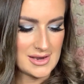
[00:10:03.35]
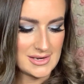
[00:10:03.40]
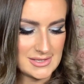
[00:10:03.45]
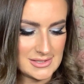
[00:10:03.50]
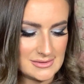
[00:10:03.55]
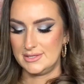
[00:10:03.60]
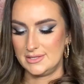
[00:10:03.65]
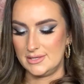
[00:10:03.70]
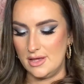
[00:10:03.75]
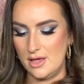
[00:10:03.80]

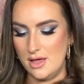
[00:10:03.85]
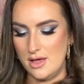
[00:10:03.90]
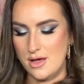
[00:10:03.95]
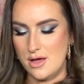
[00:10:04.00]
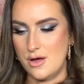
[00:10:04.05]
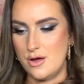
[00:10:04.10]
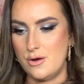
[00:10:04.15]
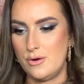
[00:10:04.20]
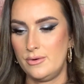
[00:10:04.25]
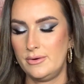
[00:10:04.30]

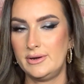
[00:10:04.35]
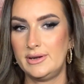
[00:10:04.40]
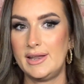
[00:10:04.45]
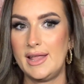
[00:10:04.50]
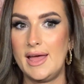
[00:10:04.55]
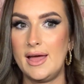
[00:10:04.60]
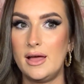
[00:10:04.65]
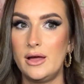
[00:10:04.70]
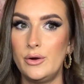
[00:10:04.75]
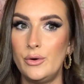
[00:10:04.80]
So
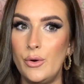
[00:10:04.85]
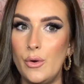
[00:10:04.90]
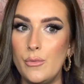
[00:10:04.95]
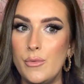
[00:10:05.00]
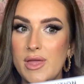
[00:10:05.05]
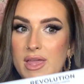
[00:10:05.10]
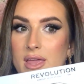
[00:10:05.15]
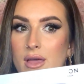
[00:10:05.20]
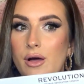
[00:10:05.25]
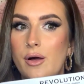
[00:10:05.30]
now
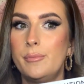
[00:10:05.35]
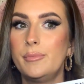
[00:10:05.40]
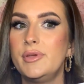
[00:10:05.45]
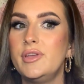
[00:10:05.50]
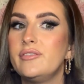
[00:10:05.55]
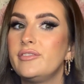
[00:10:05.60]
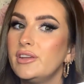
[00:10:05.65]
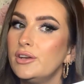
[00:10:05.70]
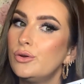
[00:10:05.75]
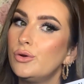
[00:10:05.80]
we are
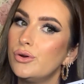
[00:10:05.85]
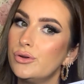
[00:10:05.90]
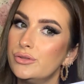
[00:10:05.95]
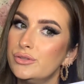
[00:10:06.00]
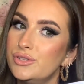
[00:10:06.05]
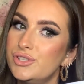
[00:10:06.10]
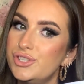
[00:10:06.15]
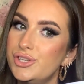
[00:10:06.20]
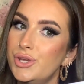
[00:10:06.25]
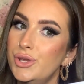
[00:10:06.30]
moving on
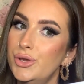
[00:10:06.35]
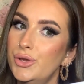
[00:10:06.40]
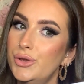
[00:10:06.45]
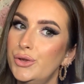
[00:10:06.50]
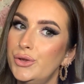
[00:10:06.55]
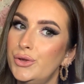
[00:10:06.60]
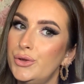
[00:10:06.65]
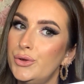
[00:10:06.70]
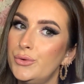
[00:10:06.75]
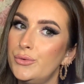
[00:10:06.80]

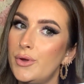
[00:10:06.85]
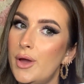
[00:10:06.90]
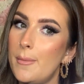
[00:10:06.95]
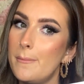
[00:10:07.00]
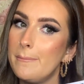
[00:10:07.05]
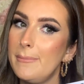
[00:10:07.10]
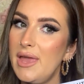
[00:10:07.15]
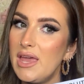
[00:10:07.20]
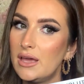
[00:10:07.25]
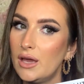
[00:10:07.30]
to
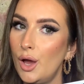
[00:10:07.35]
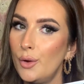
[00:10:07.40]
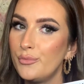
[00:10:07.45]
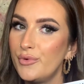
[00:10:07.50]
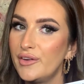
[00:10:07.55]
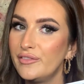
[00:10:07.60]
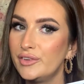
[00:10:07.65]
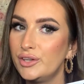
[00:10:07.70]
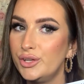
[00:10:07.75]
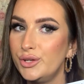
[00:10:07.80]
Makeup
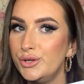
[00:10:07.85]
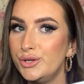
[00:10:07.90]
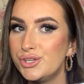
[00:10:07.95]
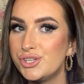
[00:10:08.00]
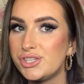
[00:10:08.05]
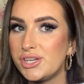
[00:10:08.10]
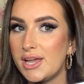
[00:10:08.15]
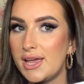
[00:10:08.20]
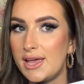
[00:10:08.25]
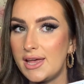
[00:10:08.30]

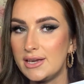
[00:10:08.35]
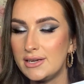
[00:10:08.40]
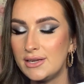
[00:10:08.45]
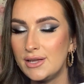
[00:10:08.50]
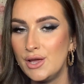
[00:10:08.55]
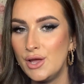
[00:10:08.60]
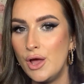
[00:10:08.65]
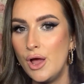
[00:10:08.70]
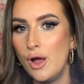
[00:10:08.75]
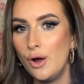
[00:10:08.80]
Revolution,
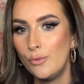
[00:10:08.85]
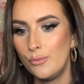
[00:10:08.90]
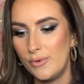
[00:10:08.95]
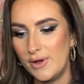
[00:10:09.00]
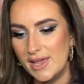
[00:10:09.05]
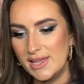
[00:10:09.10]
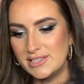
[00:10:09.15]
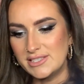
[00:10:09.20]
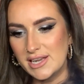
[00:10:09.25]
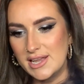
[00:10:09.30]

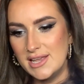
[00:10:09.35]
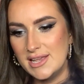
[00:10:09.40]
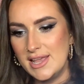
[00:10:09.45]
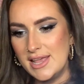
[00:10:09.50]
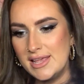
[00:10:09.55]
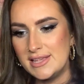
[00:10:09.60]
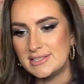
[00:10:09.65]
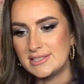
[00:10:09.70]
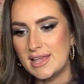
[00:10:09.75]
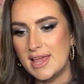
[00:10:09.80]
which
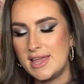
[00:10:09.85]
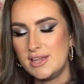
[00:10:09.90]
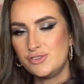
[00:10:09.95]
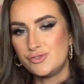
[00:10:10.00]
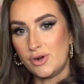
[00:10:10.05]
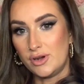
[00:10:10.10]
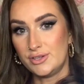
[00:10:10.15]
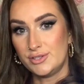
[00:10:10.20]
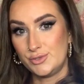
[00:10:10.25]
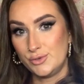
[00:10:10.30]
is a
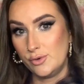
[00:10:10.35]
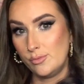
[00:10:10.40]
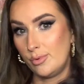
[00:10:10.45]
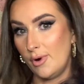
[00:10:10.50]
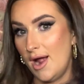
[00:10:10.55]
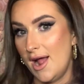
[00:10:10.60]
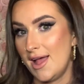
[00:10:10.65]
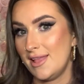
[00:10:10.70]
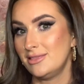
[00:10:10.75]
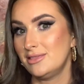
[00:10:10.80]
drugstore
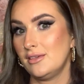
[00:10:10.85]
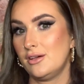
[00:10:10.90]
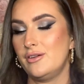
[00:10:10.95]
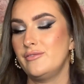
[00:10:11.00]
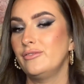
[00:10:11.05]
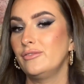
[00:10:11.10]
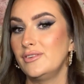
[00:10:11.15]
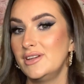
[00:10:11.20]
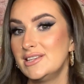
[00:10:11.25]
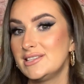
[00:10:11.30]
brand that I've
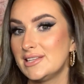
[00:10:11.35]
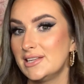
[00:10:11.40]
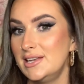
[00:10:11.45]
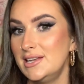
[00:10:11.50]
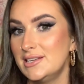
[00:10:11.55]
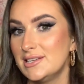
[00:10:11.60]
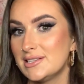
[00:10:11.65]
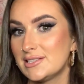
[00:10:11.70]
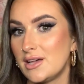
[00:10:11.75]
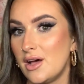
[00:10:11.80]
recently
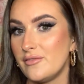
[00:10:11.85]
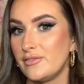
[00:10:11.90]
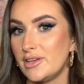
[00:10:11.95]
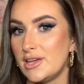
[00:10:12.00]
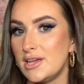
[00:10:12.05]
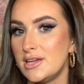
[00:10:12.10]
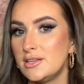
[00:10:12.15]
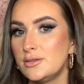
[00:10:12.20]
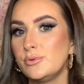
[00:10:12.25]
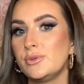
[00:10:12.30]

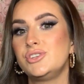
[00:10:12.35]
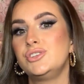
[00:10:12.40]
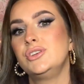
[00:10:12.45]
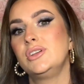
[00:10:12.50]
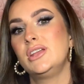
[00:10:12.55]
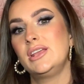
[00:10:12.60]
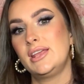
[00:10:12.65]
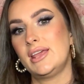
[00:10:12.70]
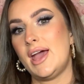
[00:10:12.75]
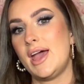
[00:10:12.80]
discovered, which you
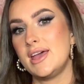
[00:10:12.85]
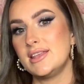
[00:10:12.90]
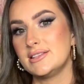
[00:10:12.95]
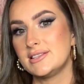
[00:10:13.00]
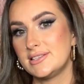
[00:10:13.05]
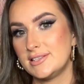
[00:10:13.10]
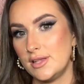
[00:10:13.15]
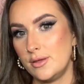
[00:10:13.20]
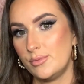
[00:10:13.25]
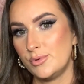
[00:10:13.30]
can get in
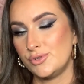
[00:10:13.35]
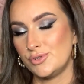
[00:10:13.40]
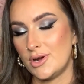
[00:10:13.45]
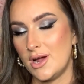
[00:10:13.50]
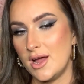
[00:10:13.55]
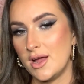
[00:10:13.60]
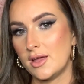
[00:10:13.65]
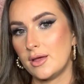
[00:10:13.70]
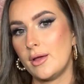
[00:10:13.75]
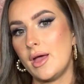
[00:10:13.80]

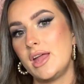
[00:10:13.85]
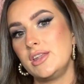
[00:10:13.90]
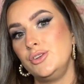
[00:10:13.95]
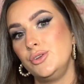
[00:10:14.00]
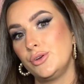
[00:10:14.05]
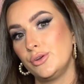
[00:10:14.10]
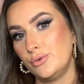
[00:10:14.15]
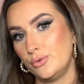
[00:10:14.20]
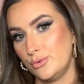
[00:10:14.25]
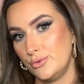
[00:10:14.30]
Superdrug, and you
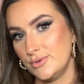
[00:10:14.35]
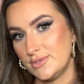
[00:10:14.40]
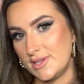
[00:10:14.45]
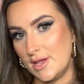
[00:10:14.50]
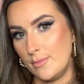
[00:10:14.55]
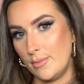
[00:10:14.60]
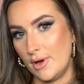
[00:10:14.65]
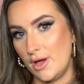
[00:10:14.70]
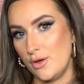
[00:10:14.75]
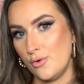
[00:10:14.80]
can also
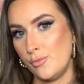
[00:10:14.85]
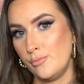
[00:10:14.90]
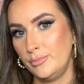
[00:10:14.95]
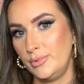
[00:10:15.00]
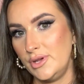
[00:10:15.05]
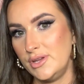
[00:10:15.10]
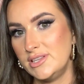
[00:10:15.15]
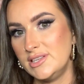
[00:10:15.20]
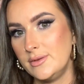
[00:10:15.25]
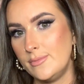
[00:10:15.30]
buy on
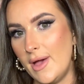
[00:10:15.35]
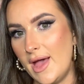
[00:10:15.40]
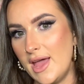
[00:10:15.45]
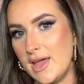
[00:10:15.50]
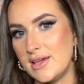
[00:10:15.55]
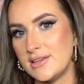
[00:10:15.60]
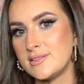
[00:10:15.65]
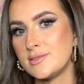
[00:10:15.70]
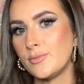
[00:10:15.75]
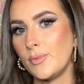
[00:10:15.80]
Beauty Bay
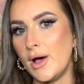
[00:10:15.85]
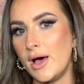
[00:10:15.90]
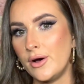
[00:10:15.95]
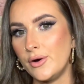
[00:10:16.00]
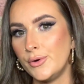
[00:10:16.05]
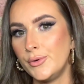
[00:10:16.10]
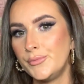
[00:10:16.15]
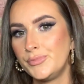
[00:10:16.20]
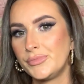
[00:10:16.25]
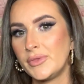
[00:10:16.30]
as well.